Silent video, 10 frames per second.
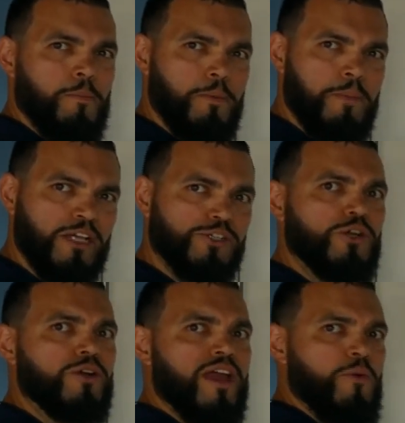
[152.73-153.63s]
But make
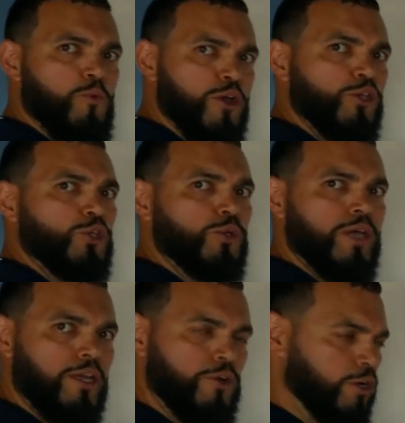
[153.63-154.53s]
sure when you do
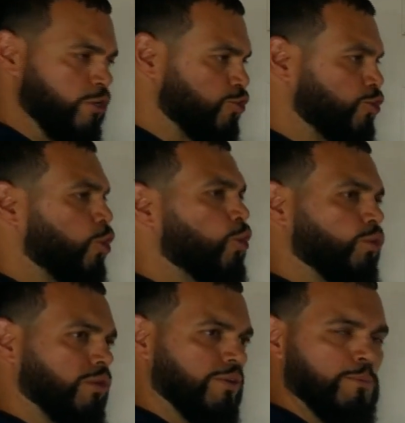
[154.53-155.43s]
that, you're
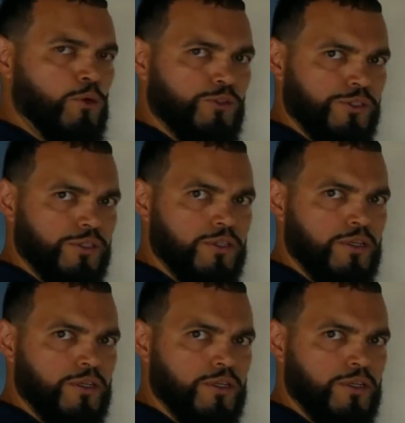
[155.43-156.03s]
controlled of the motion.